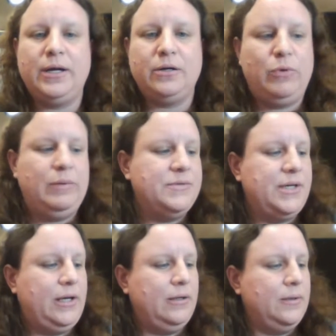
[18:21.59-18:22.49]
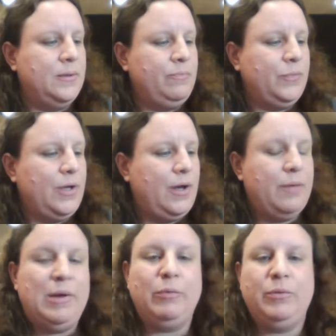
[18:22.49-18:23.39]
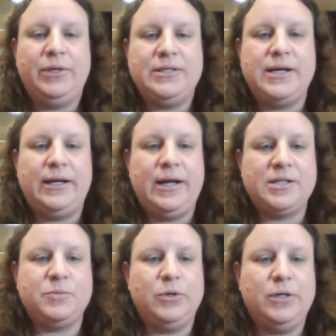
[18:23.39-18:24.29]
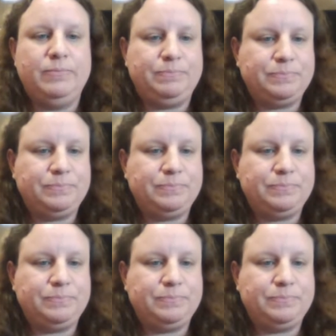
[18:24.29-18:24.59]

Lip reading: on our website, Memorabilia.Expert.